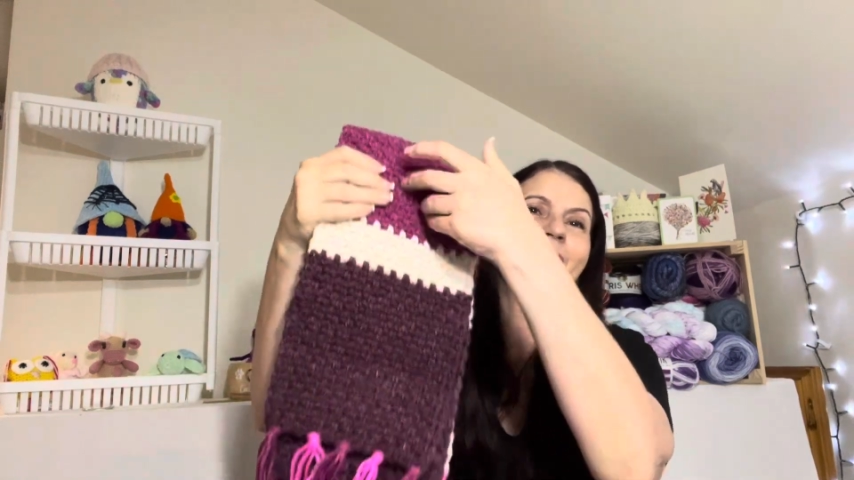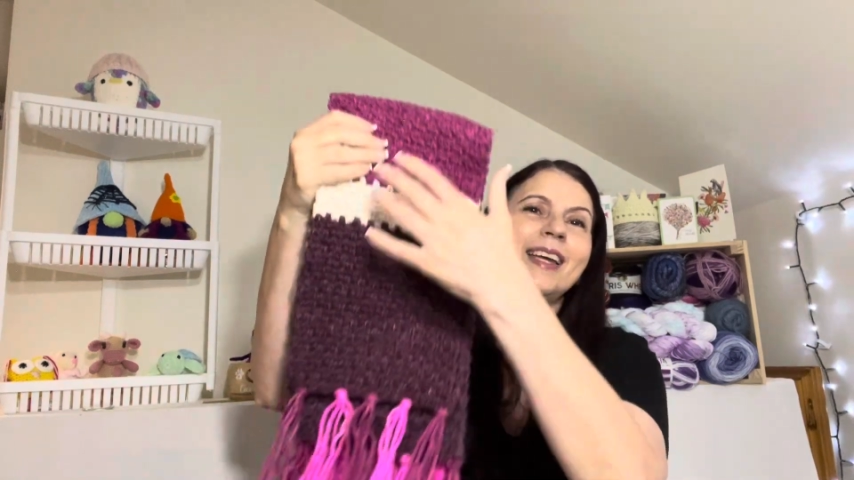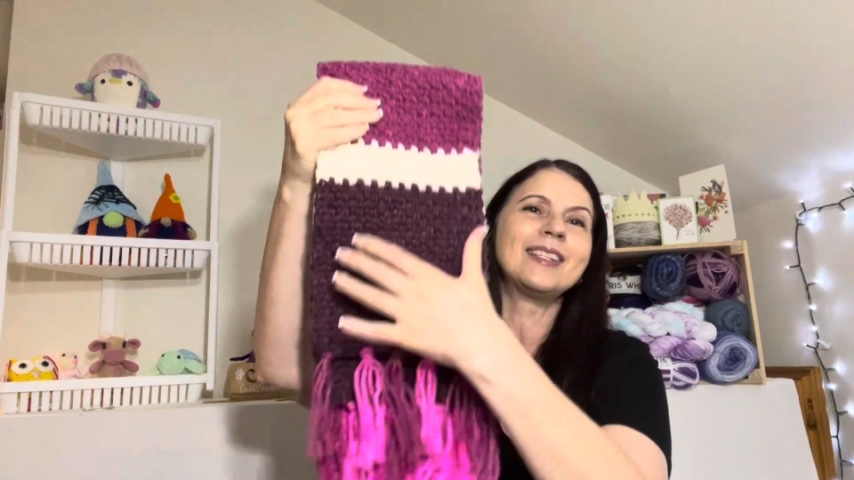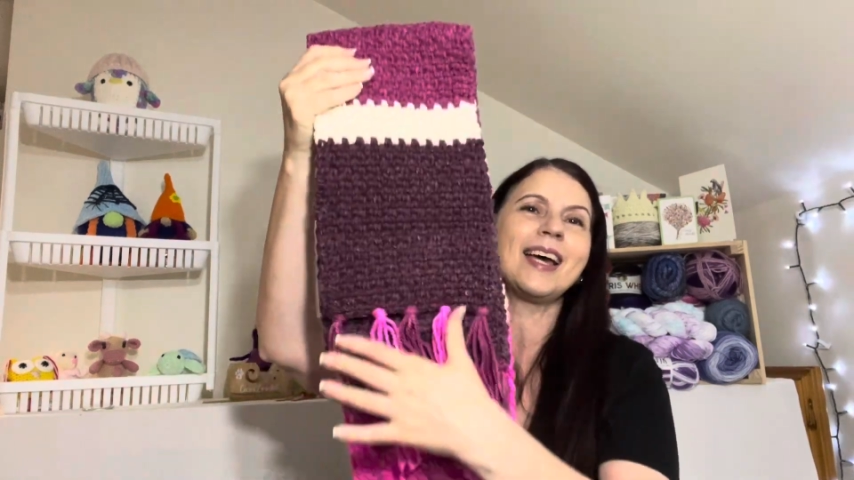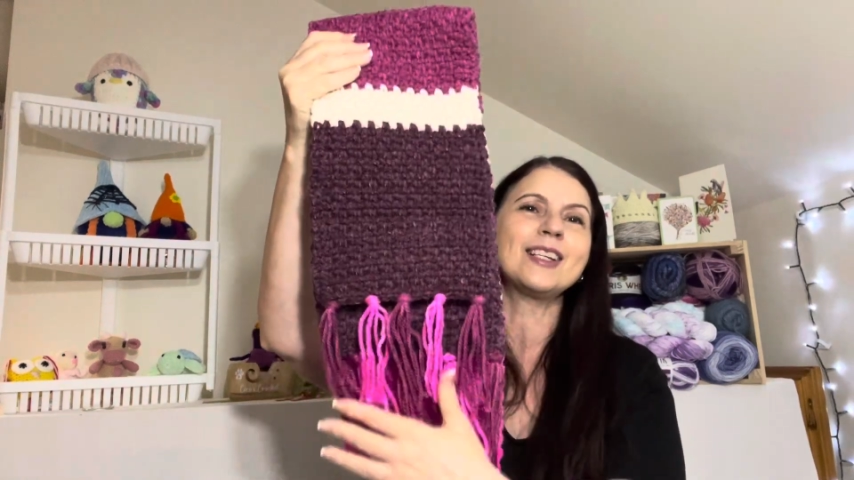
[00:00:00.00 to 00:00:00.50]

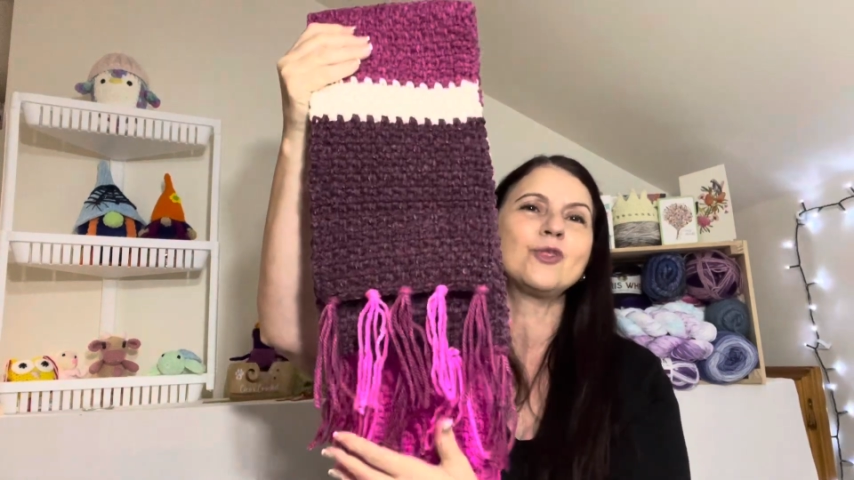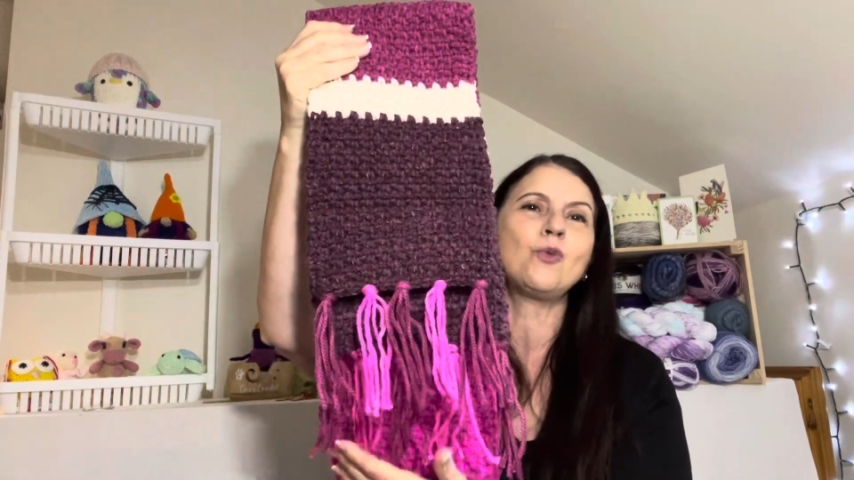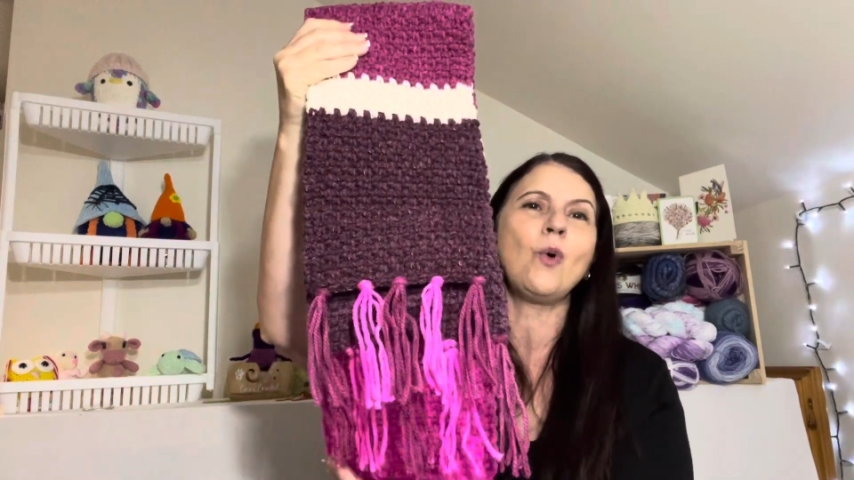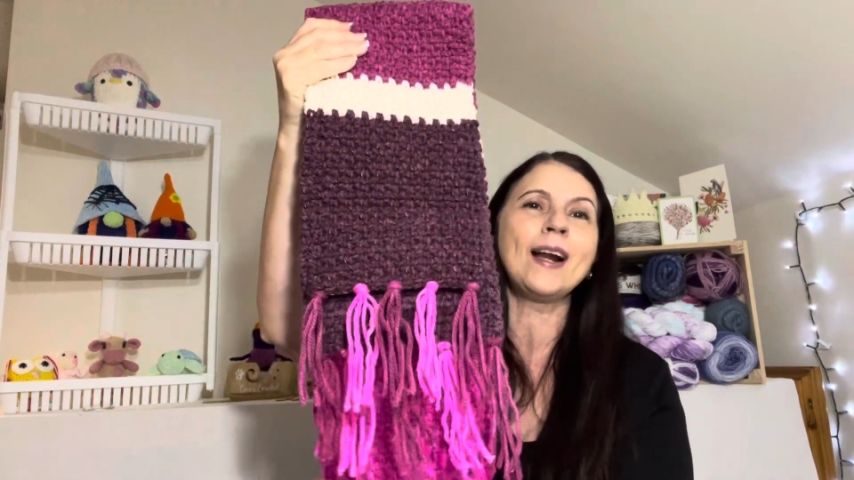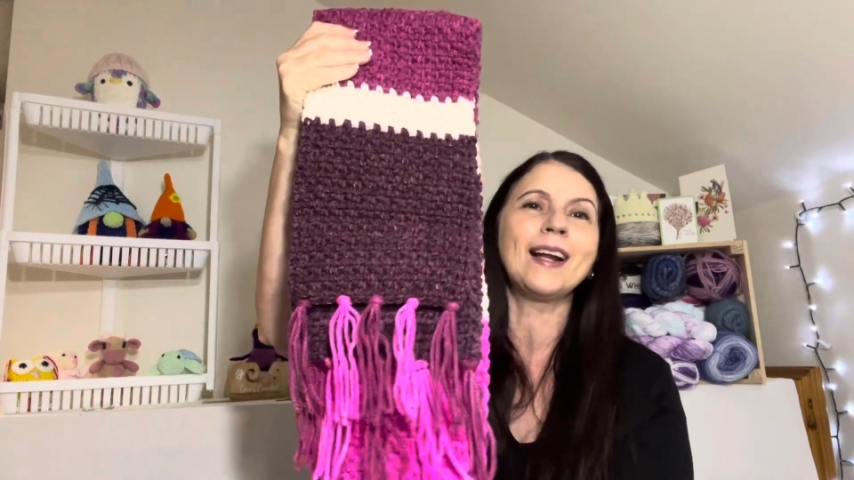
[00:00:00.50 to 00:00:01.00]
It takes
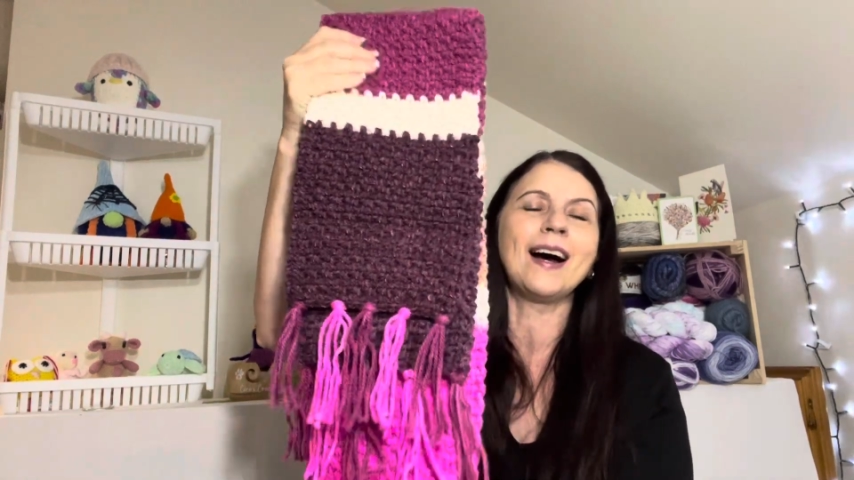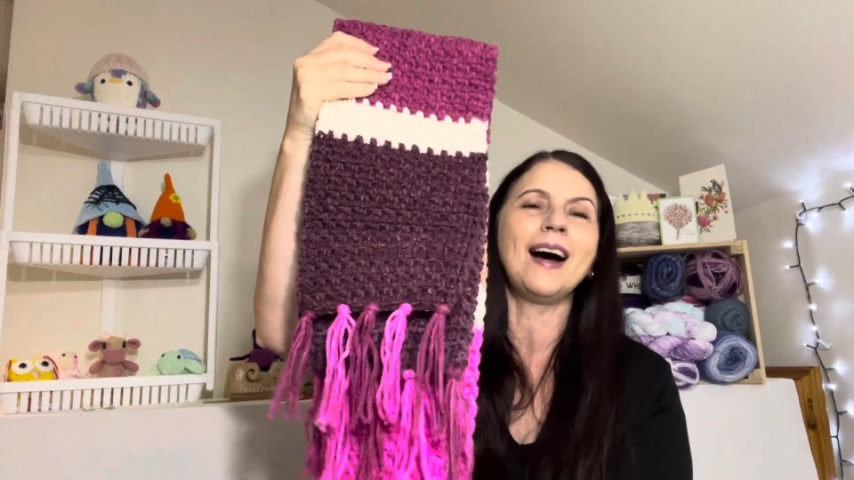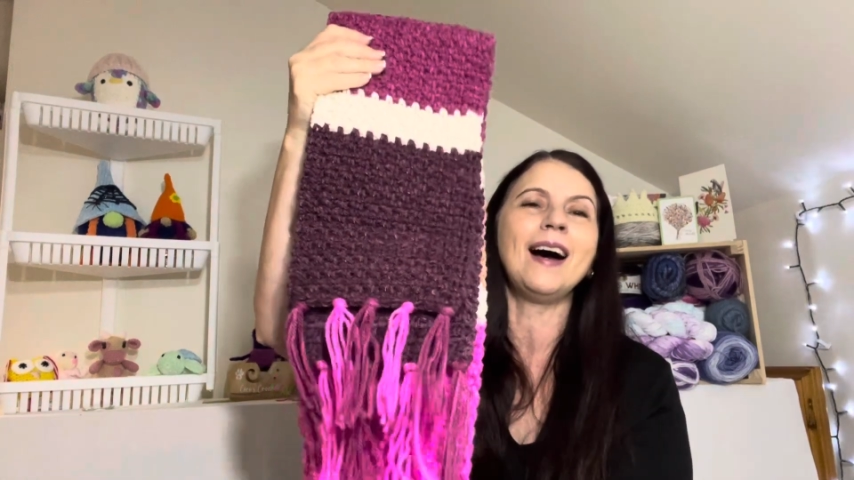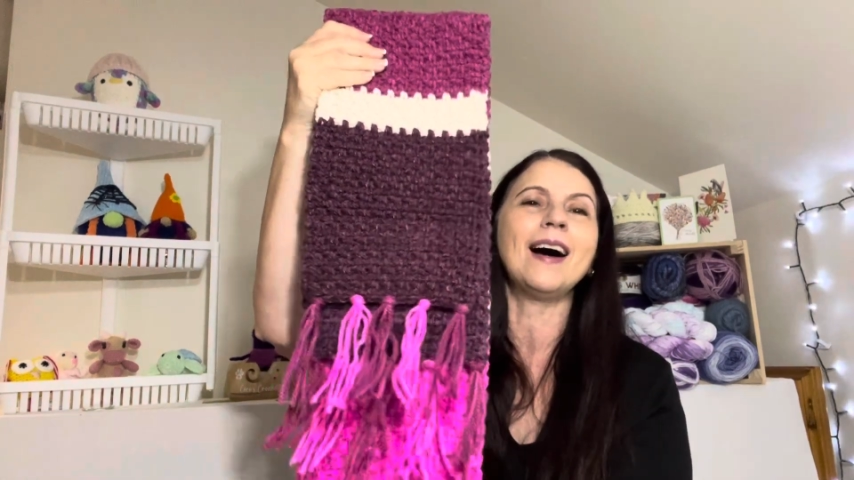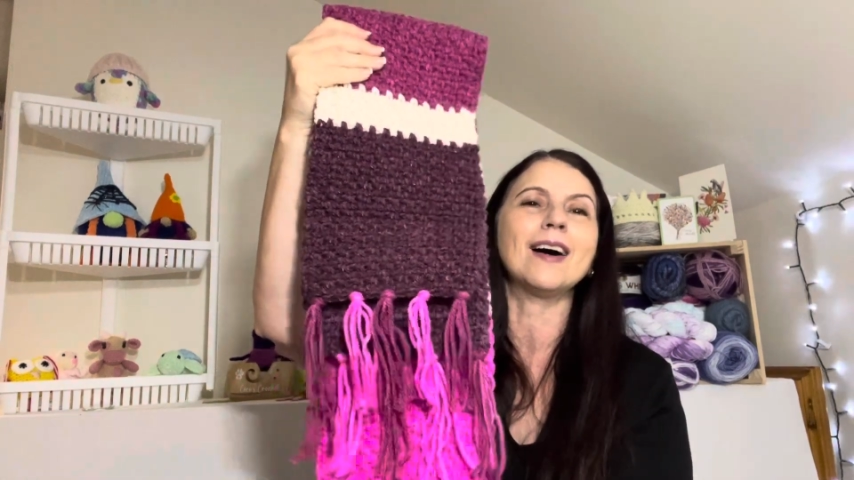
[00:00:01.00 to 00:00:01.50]

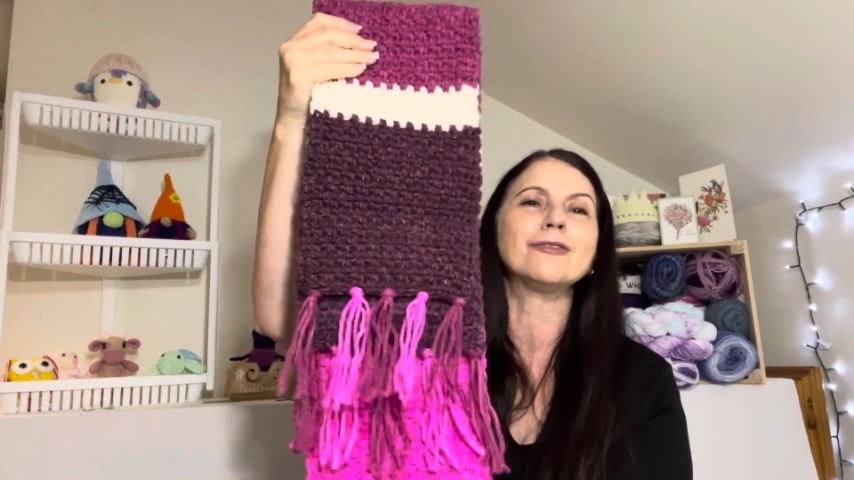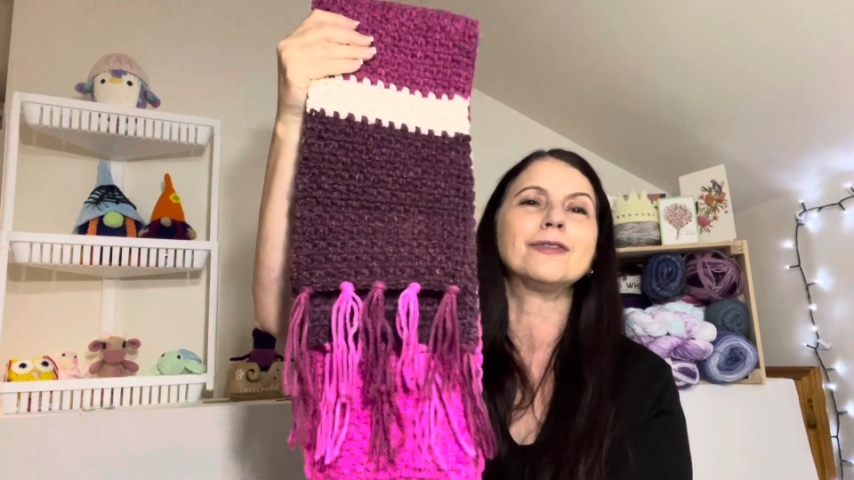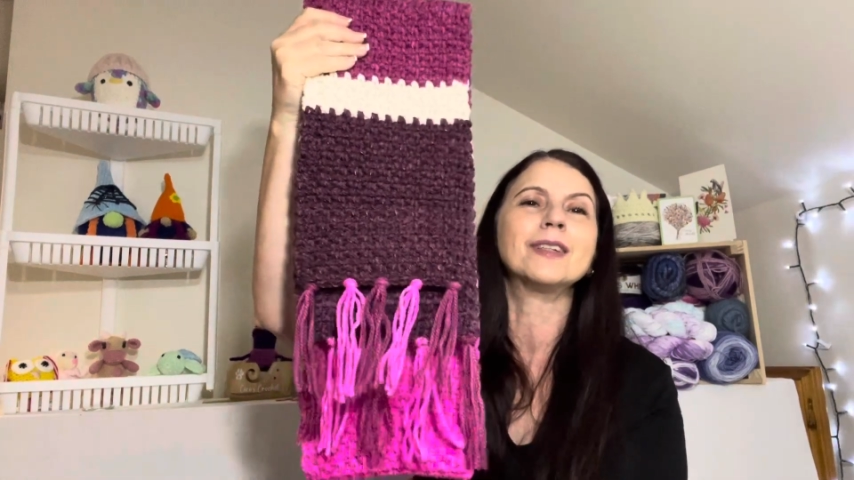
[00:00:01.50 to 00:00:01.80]
1.5.